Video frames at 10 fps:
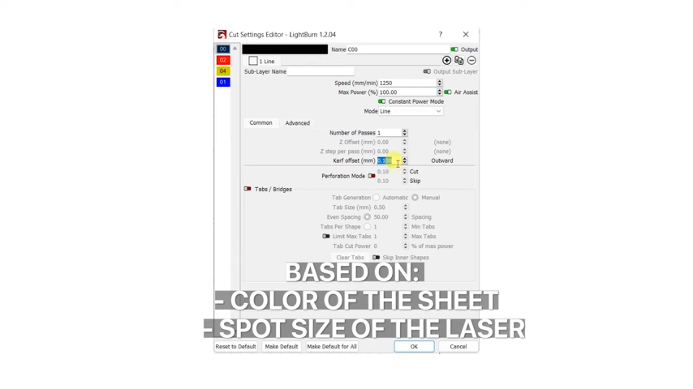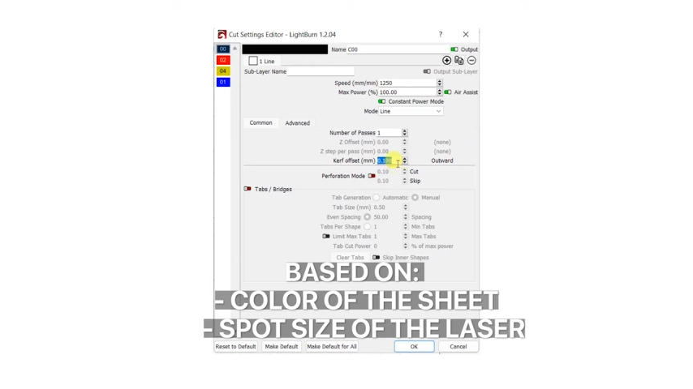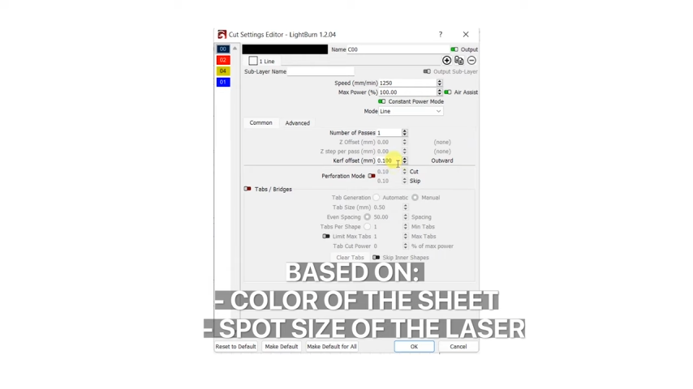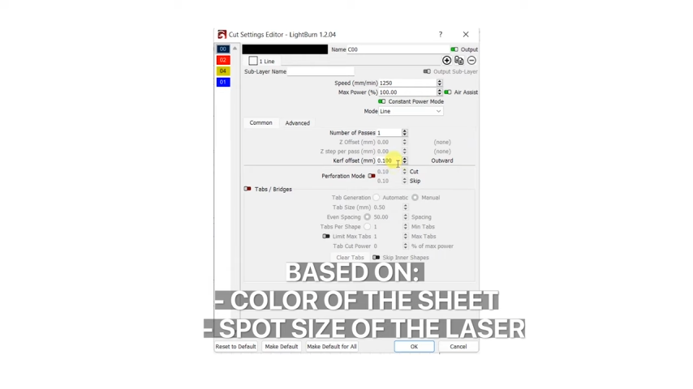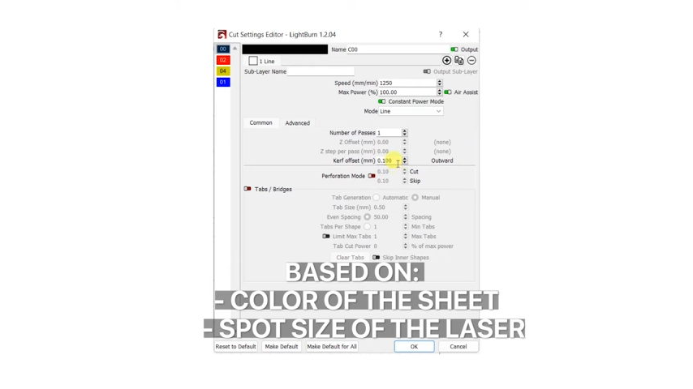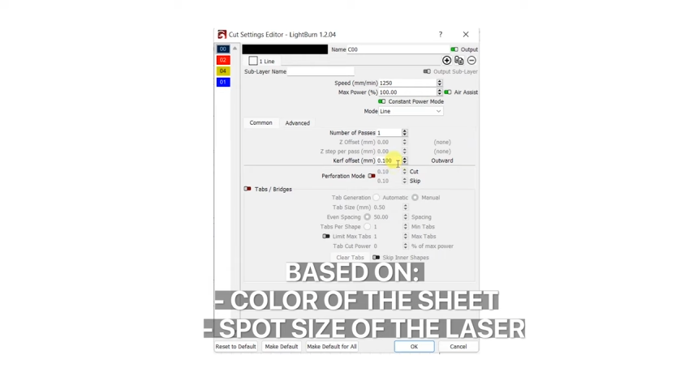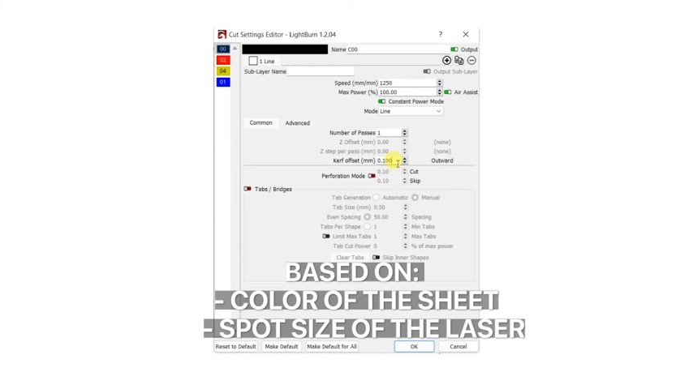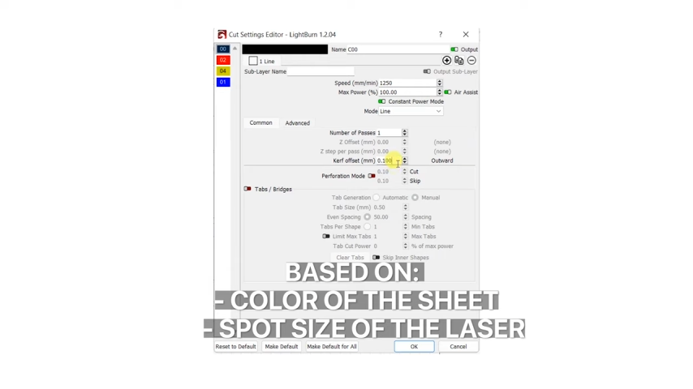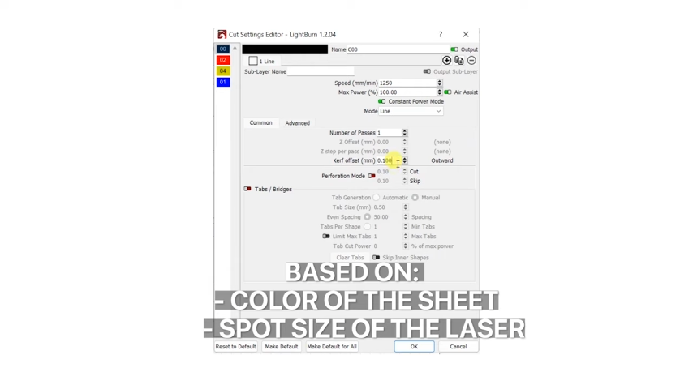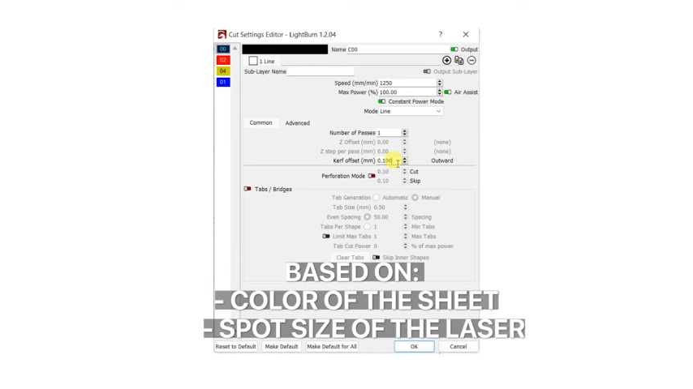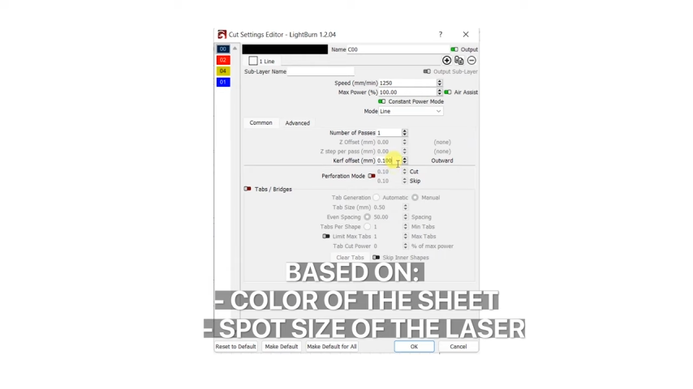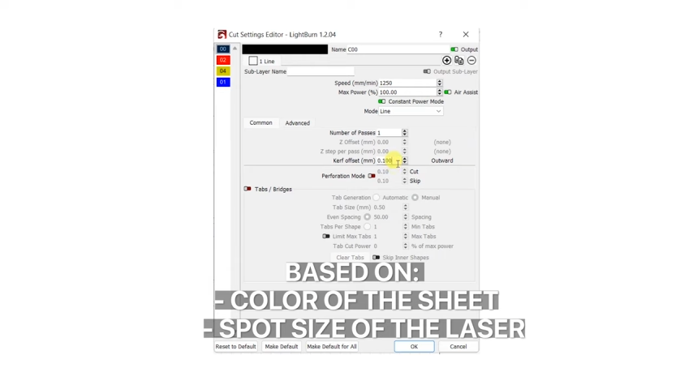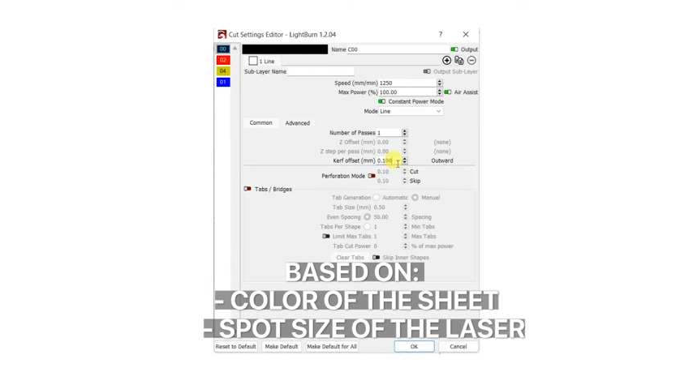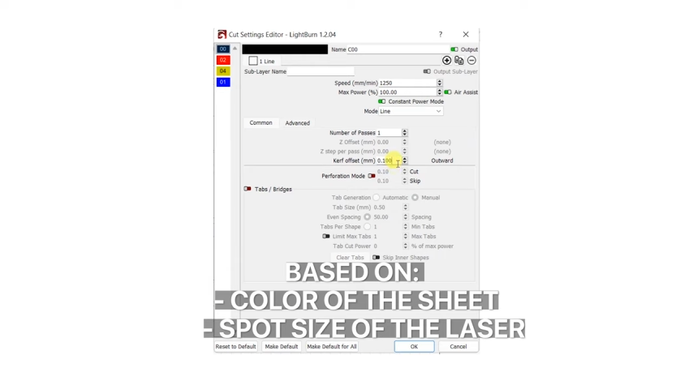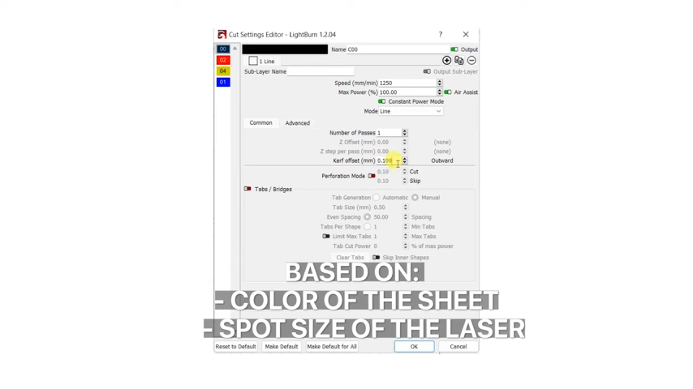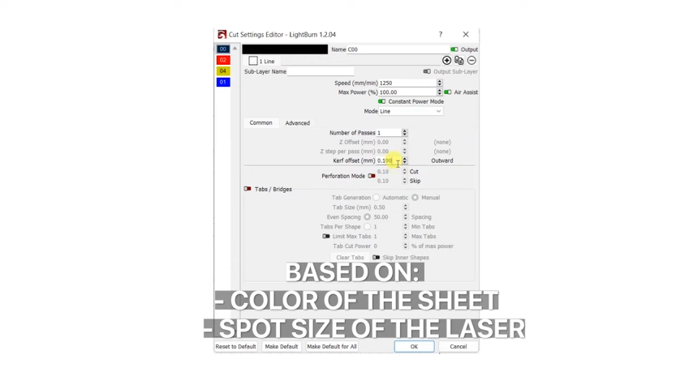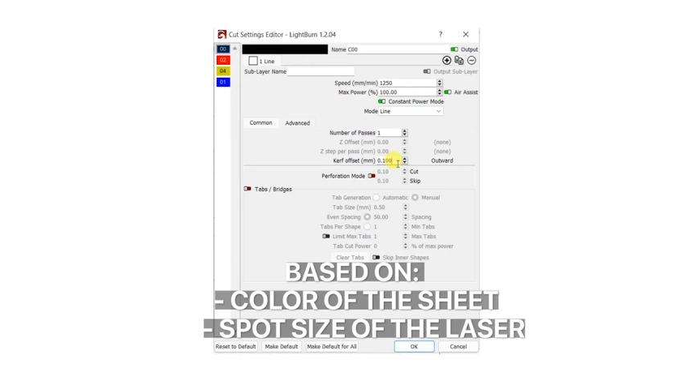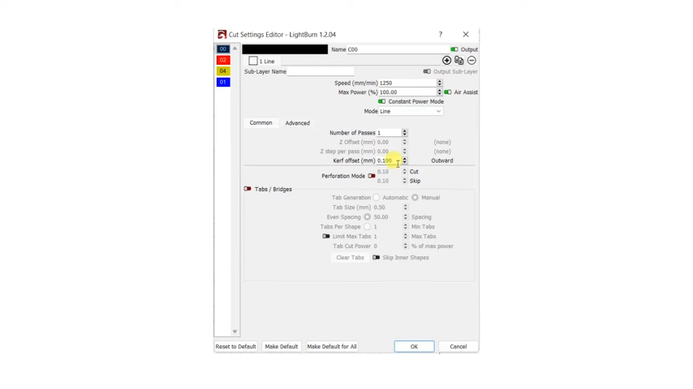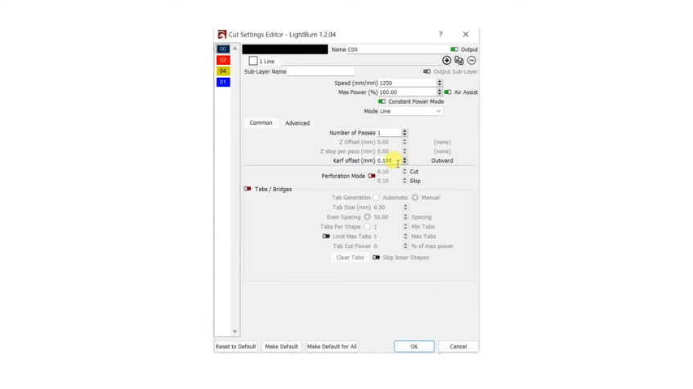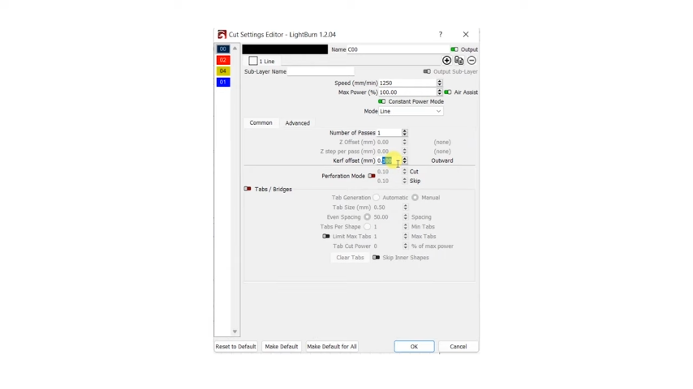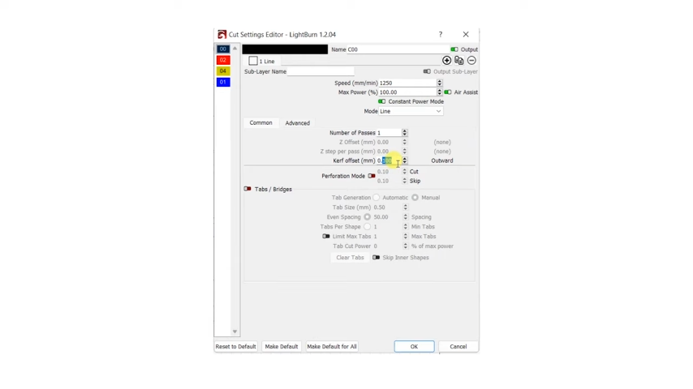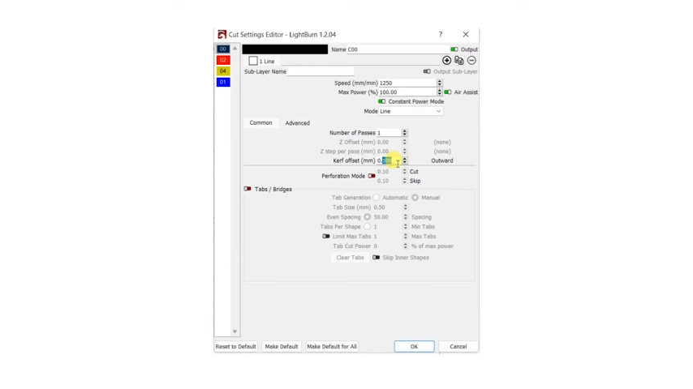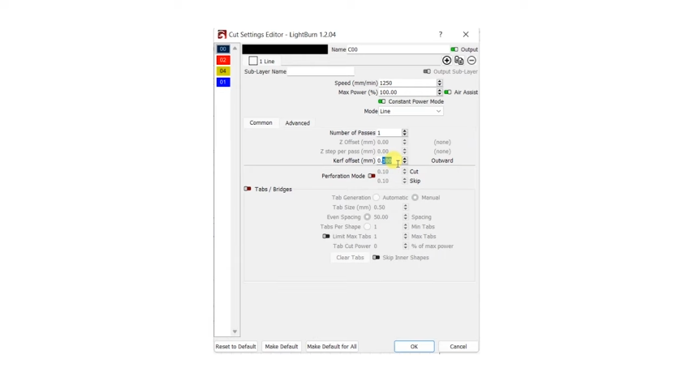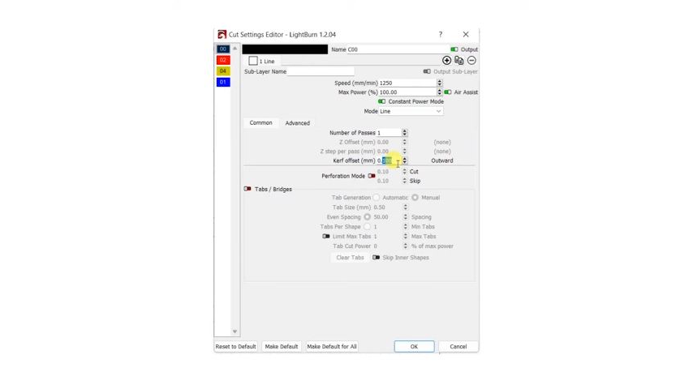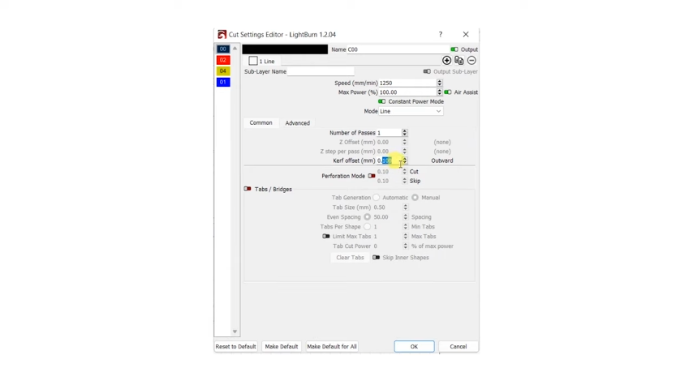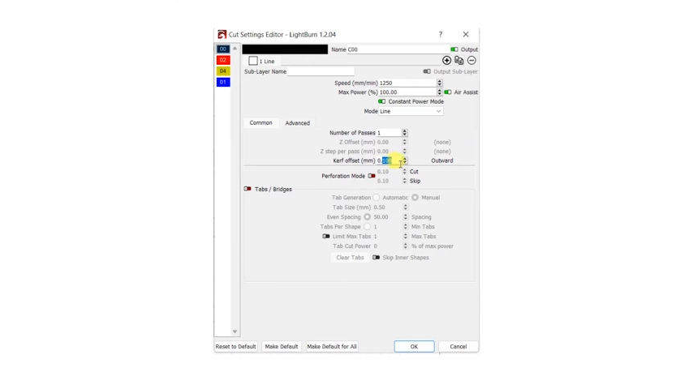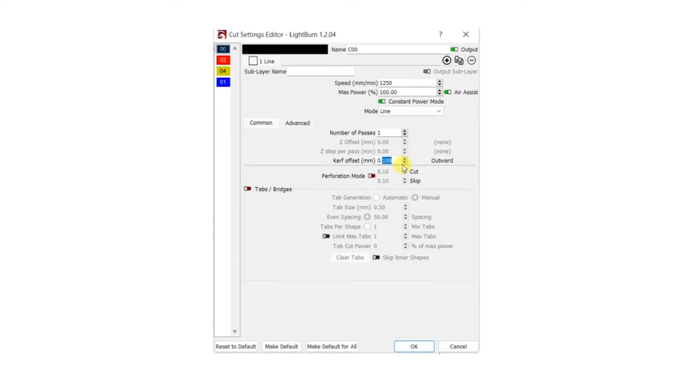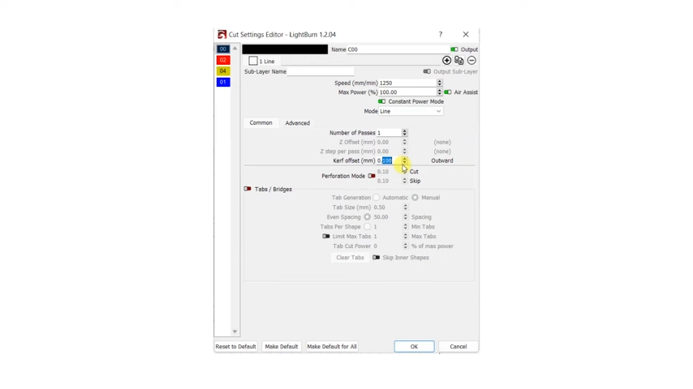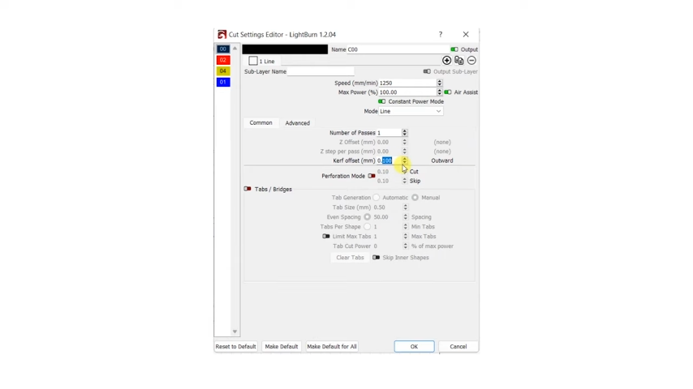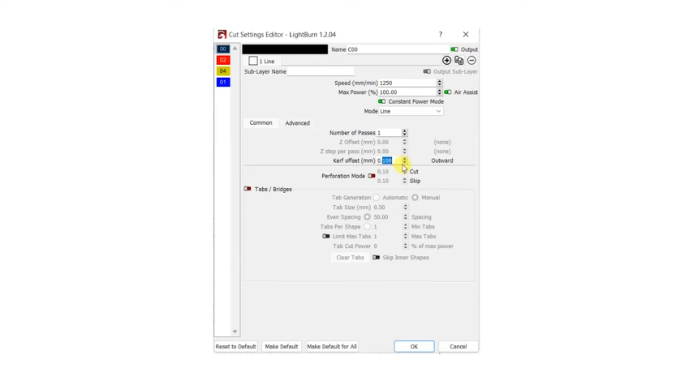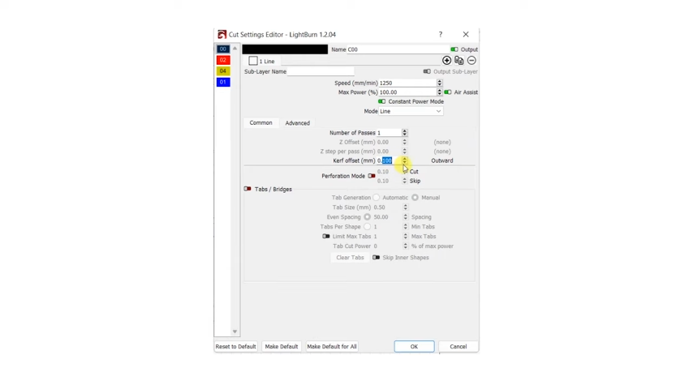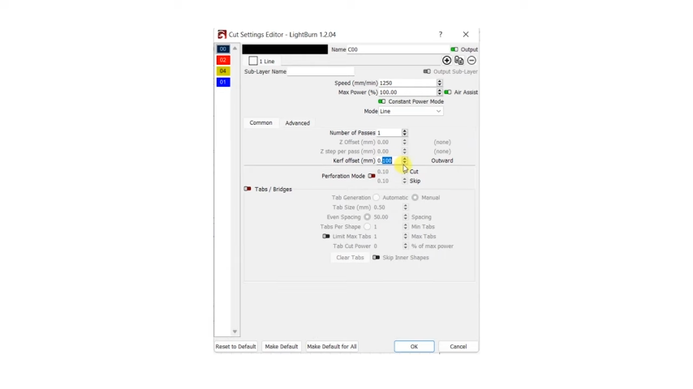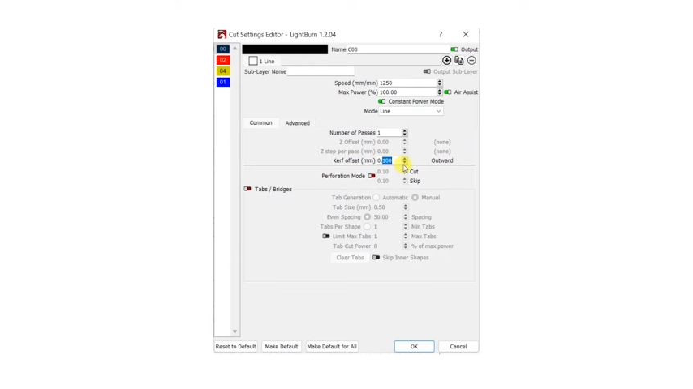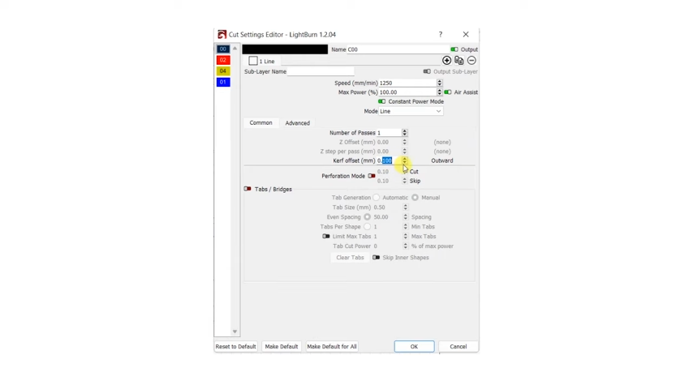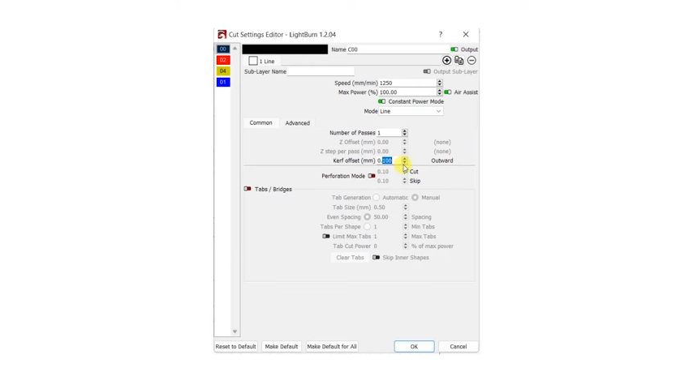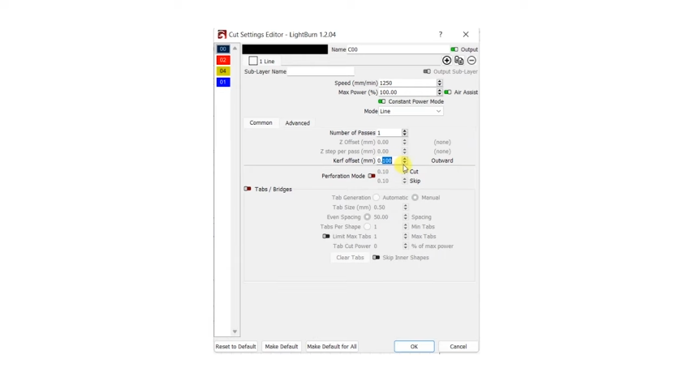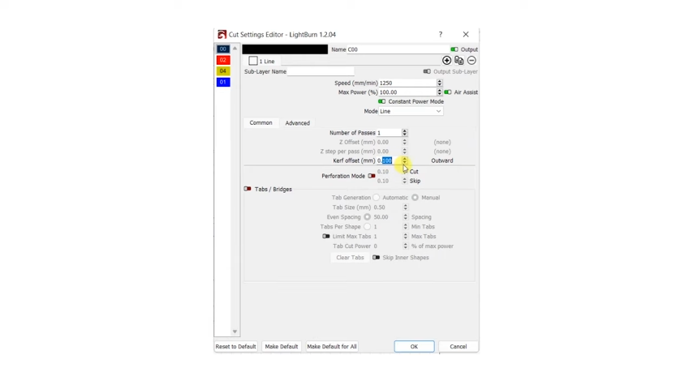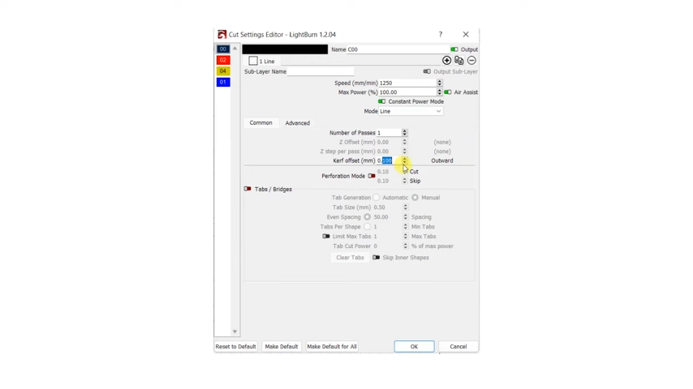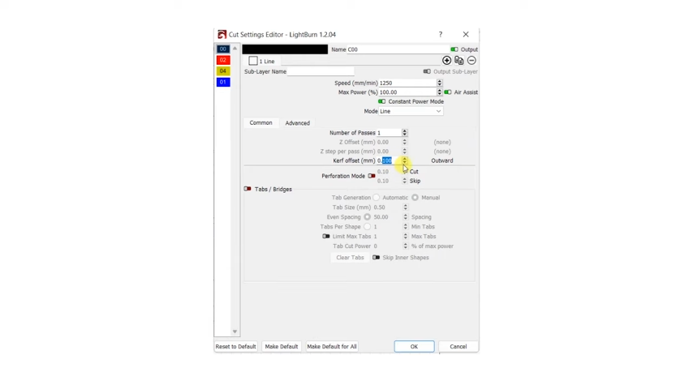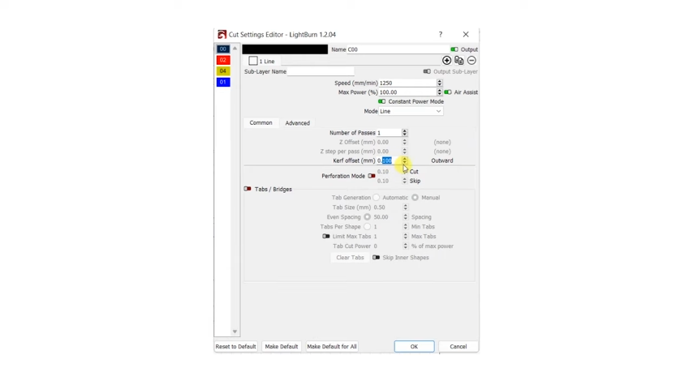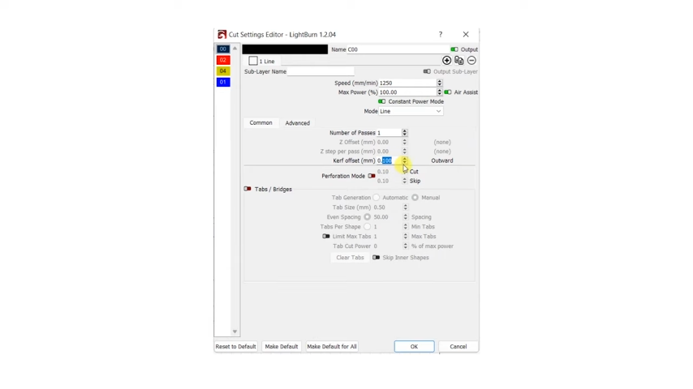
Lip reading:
Nobody's mouth can be seen.